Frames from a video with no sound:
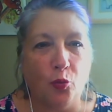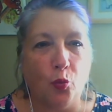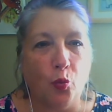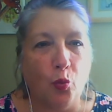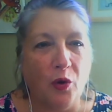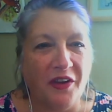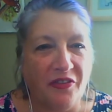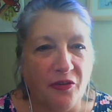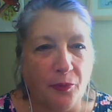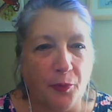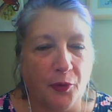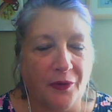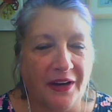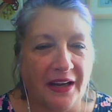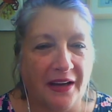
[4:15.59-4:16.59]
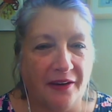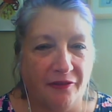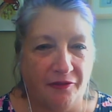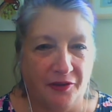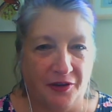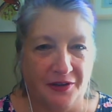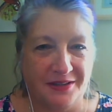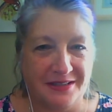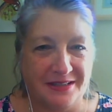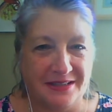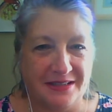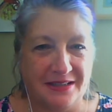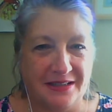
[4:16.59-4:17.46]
whispering at first.